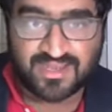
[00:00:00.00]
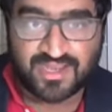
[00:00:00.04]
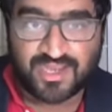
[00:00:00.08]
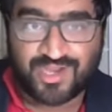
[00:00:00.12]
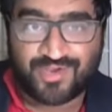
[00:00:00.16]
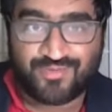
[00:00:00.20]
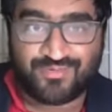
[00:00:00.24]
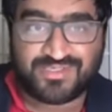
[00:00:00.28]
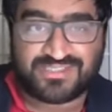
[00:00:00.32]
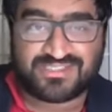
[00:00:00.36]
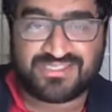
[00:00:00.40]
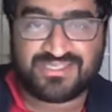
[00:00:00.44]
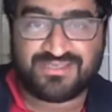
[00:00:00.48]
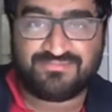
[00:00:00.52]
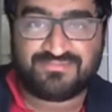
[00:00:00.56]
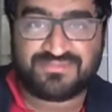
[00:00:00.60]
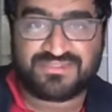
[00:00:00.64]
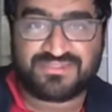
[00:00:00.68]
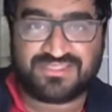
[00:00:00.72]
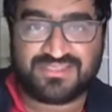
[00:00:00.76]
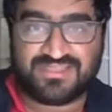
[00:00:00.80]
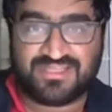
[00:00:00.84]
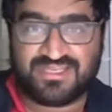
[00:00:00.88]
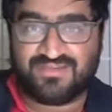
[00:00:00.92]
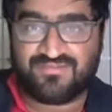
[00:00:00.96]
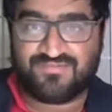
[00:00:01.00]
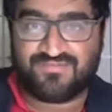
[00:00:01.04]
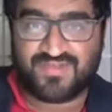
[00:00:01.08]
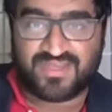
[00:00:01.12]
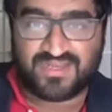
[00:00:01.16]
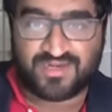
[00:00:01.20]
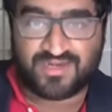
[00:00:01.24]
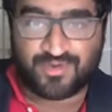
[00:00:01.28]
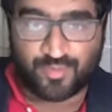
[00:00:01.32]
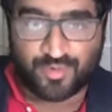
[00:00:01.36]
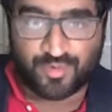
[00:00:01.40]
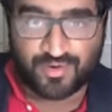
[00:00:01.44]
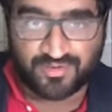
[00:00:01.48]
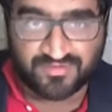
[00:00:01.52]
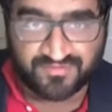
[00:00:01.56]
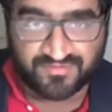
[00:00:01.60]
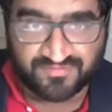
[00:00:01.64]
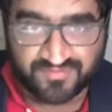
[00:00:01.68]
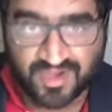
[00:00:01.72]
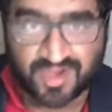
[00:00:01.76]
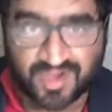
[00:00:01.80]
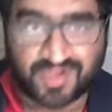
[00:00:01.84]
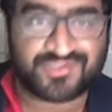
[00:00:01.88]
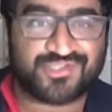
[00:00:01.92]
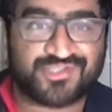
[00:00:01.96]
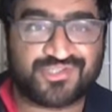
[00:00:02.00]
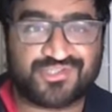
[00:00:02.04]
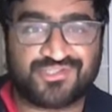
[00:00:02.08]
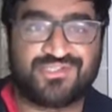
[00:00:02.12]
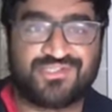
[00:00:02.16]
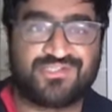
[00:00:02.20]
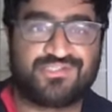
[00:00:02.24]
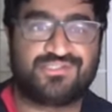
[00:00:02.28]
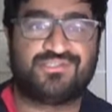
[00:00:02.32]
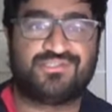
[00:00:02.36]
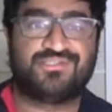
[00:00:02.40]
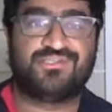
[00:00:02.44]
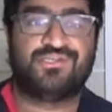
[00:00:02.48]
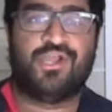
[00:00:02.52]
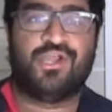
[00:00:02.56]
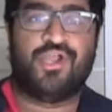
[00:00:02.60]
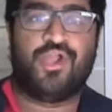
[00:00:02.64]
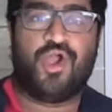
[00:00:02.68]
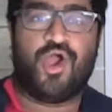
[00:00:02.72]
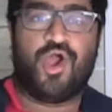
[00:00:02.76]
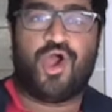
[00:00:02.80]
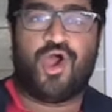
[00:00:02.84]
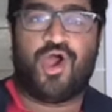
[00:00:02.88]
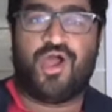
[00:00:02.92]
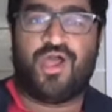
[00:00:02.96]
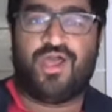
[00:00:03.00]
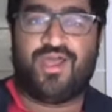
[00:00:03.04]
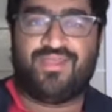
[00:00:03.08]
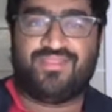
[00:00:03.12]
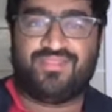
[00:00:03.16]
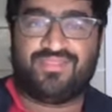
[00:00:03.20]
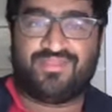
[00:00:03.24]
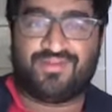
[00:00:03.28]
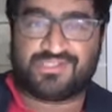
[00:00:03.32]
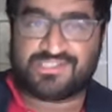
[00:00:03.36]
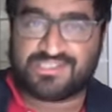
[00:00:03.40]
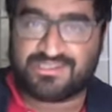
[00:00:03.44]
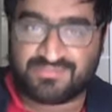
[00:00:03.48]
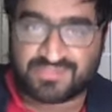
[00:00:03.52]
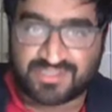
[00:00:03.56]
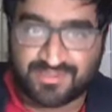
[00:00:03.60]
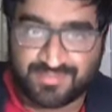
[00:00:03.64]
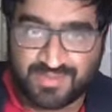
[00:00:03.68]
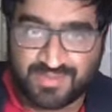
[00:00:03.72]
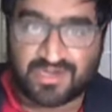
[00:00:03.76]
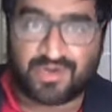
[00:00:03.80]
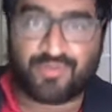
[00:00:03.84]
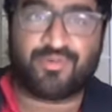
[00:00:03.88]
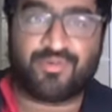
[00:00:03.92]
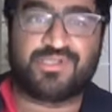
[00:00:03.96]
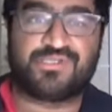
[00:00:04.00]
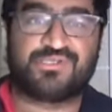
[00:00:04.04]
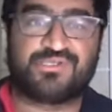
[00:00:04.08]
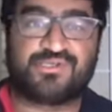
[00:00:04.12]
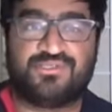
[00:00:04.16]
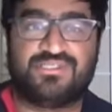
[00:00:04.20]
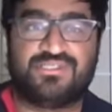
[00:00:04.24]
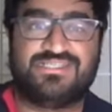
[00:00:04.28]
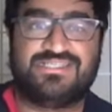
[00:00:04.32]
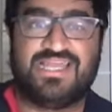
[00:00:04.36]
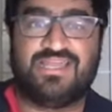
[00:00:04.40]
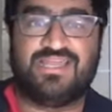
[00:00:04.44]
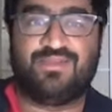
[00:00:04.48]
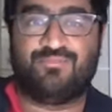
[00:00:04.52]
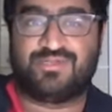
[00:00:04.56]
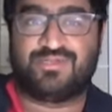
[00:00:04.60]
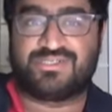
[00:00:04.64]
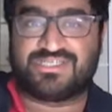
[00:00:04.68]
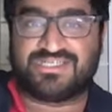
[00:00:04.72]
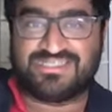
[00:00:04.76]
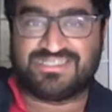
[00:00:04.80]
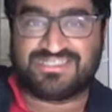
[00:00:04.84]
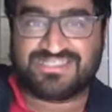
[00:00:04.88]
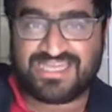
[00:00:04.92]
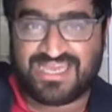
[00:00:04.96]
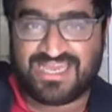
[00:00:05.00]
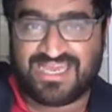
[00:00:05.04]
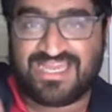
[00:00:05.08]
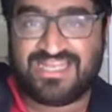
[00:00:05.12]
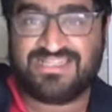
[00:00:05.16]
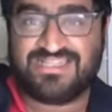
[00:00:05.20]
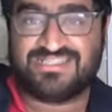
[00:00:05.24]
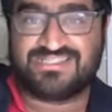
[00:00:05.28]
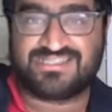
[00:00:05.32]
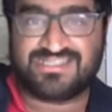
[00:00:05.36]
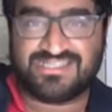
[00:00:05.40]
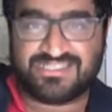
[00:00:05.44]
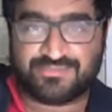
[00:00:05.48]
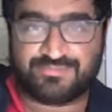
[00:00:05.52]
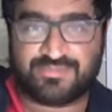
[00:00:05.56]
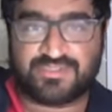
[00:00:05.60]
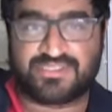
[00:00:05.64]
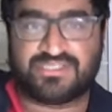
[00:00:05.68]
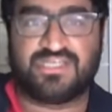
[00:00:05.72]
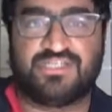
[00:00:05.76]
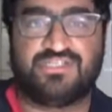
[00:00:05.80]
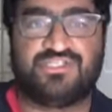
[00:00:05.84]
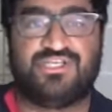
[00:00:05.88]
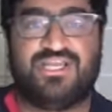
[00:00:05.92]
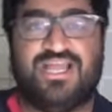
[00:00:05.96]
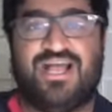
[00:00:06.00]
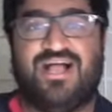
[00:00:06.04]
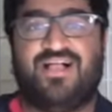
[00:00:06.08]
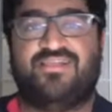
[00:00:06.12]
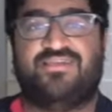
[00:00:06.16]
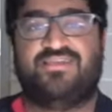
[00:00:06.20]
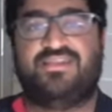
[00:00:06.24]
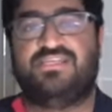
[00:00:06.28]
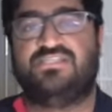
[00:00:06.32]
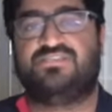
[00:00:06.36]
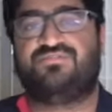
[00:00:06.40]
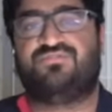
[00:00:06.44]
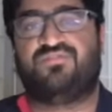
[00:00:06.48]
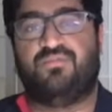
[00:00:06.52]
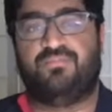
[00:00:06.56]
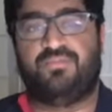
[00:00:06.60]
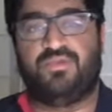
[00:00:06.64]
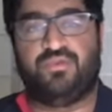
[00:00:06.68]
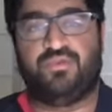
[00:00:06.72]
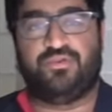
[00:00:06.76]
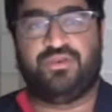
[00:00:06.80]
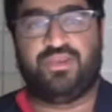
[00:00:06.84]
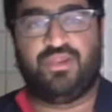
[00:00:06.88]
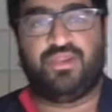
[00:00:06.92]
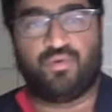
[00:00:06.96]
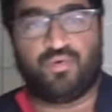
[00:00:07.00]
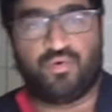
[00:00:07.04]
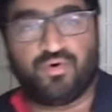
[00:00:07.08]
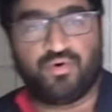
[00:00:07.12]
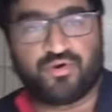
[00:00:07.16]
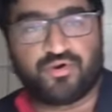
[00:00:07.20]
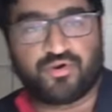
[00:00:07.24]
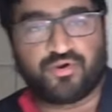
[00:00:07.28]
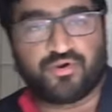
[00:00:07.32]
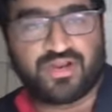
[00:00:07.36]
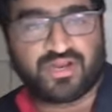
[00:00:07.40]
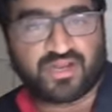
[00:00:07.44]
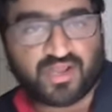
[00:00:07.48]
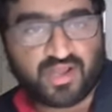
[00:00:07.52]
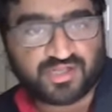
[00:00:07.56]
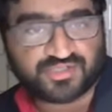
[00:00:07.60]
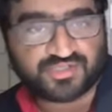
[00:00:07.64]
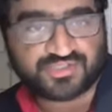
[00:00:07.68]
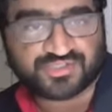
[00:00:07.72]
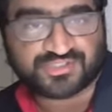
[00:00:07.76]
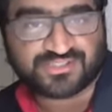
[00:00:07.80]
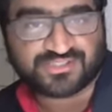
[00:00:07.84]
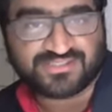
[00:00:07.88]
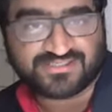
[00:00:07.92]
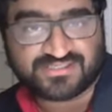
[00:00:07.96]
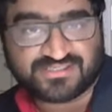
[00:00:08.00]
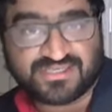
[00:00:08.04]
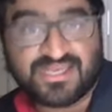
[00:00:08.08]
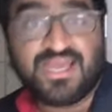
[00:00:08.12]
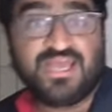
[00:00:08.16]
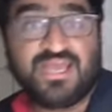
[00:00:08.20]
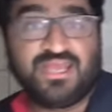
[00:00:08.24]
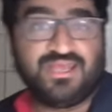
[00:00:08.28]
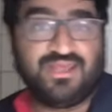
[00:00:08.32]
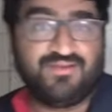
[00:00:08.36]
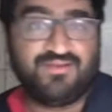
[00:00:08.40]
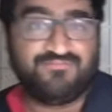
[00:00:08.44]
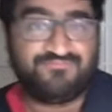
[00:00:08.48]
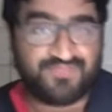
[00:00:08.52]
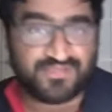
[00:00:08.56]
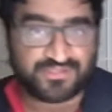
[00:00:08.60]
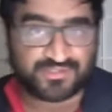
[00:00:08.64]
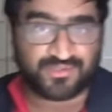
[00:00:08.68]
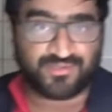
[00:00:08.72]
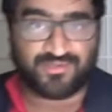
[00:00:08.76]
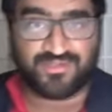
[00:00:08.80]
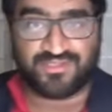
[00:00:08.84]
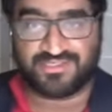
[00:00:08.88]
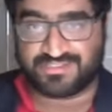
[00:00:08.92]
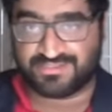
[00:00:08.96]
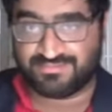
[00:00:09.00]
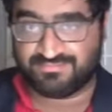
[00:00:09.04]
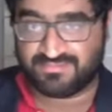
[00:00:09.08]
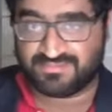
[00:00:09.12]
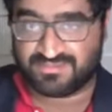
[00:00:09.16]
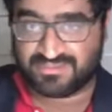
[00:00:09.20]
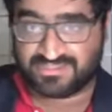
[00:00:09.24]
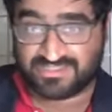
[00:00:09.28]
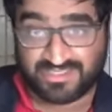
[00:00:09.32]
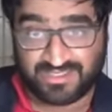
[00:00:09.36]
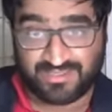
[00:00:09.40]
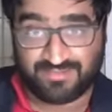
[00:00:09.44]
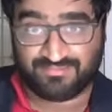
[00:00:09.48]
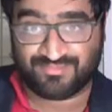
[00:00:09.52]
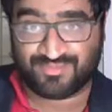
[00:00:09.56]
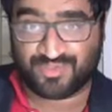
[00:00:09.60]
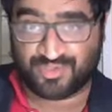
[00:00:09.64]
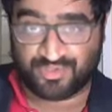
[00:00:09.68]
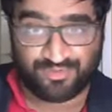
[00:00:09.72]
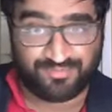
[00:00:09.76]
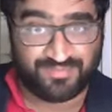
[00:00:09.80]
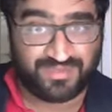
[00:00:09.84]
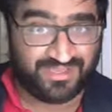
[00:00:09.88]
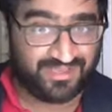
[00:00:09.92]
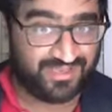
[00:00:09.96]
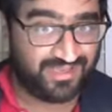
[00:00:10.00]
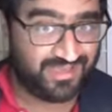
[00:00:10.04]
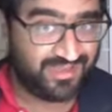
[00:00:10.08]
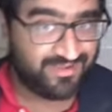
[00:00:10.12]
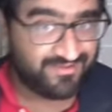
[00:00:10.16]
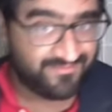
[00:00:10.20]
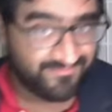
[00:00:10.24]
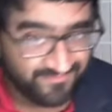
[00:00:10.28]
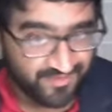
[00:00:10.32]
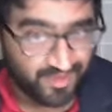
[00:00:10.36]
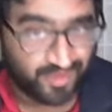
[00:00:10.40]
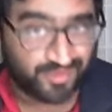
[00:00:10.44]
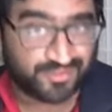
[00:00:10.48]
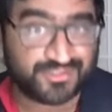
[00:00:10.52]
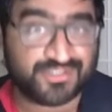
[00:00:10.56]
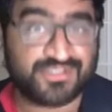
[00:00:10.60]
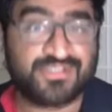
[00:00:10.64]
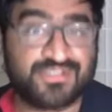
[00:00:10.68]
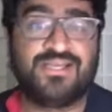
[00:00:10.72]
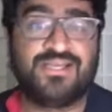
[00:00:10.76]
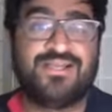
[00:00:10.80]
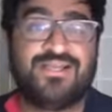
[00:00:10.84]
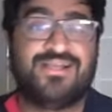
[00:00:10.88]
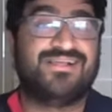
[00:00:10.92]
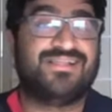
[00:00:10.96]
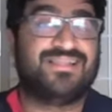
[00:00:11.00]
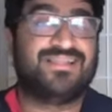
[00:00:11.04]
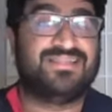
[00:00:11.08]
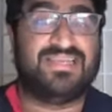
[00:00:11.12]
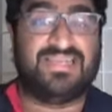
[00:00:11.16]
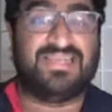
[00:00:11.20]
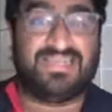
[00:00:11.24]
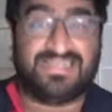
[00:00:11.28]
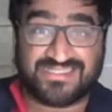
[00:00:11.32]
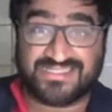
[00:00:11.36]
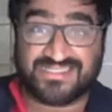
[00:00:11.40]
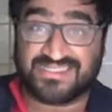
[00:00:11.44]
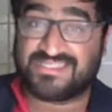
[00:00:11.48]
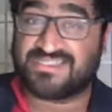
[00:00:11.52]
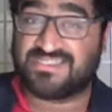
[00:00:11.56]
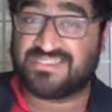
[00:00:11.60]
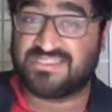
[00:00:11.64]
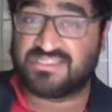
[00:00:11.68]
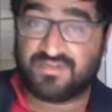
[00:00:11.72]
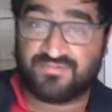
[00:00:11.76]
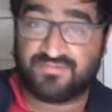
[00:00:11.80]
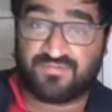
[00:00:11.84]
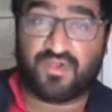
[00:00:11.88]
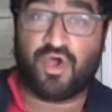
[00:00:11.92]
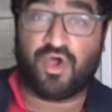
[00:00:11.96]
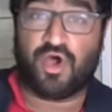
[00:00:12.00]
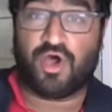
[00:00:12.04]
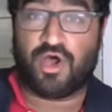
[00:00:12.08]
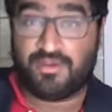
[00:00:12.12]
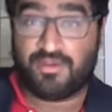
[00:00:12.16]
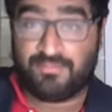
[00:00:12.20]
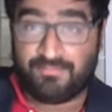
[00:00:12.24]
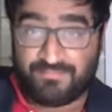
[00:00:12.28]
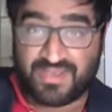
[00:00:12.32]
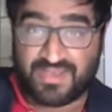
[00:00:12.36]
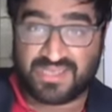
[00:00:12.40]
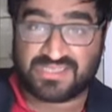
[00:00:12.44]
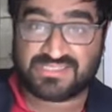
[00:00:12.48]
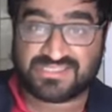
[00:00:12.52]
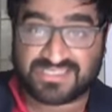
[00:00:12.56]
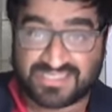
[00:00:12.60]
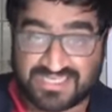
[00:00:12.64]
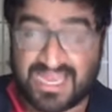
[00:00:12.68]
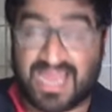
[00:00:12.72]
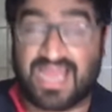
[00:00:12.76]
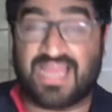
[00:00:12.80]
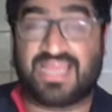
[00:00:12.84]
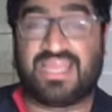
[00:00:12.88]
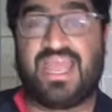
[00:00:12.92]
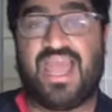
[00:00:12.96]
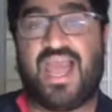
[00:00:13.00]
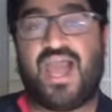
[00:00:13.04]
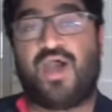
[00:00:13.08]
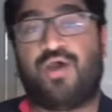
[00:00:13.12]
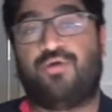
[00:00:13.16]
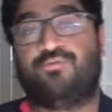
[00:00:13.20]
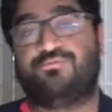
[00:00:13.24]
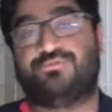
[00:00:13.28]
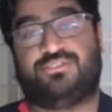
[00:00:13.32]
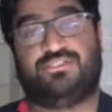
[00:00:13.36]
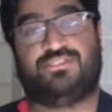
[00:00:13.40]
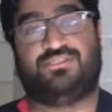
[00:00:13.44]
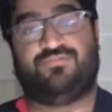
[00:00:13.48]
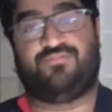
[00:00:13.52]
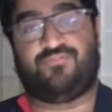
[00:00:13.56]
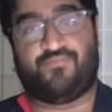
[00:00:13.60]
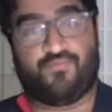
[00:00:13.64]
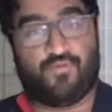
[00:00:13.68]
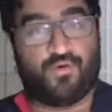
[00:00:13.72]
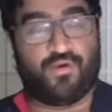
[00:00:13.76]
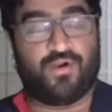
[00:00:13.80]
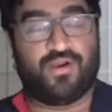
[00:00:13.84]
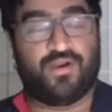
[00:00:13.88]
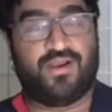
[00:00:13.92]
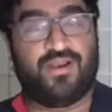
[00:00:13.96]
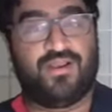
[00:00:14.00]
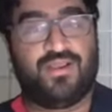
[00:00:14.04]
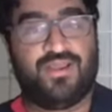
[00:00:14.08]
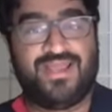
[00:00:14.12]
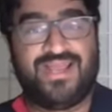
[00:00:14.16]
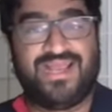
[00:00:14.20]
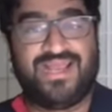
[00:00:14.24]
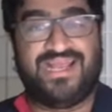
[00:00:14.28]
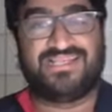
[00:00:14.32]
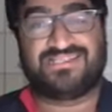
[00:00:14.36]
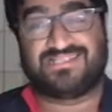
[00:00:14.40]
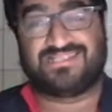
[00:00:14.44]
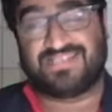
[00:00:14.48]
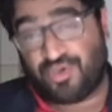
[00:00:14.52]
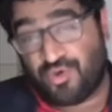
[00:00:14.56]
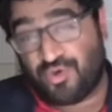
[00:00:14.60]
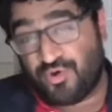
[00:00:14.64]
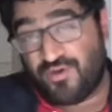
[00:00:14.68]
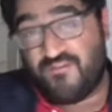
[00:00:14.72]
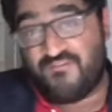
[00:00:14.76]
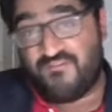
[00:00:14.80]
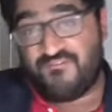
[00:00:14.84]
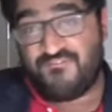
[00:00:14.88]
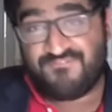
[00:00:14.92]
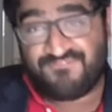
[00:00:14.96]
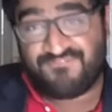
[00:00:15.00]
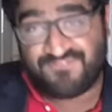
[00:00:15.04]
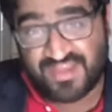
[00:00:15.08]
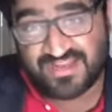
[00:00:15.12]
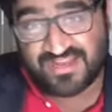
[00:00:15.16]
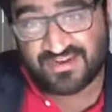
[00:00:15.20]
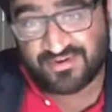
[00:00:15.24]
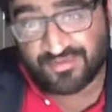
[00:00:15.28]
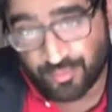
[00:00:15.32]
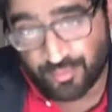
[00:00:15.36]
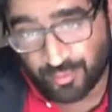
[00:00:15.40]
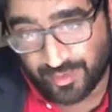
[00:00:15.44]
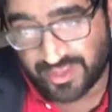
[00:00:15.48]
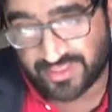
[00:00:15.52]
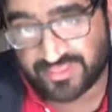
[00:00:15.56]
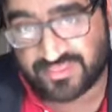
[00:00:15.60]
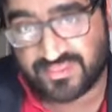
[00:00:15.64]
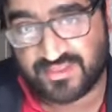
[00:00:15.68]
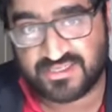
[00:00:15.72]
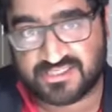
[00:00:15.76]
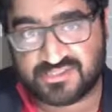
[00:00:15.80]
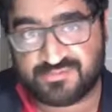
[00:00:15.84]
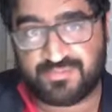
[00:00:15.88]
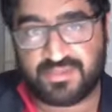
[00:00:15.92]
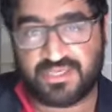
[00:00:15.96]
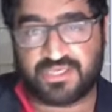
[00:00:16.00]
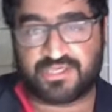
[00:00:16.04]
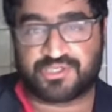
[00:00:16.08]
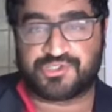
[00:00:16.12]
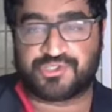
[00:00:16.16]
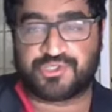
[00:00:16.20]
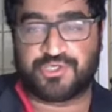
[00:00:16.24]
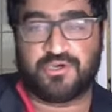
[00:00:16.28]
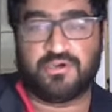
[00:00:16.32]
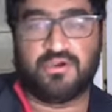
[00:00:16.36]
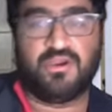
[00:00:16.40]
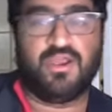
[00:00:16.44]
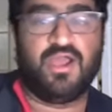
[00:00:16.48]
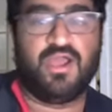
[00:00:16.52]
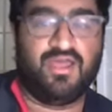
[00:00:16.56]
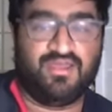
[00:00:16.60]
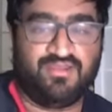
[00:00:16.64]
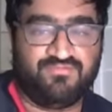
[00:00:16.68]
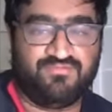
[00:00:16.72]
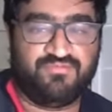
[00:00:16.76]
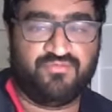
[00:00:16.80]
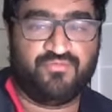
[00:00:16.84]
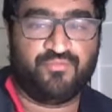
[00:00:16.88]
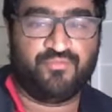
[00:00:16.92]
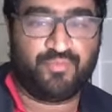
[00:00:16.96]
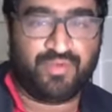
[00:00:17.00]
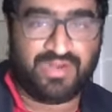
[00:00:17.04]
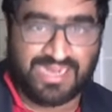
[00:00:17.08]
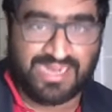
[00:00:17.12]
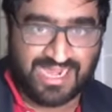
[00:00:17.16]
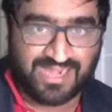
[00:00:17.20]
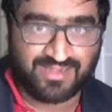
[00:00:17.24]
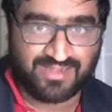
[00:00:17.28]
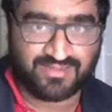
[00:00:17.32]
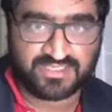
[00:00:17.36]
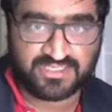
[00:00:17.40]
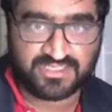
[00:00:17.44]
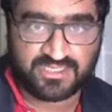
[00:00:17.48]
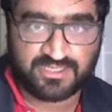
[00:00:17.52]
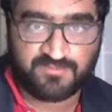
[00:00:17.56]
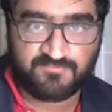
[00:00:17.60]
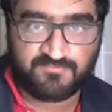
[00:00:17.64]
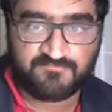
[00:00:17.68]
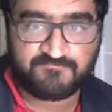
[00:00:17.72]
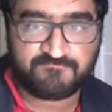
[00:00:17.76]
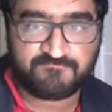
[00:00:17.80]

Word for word: We seem to live in a world of consciousness. There seems to be an original state which contains these potentialities for beauty, order, and consciousness, and physicalism seems to be false. The existence of God best accounts for, it's a good fit with this picture of reality.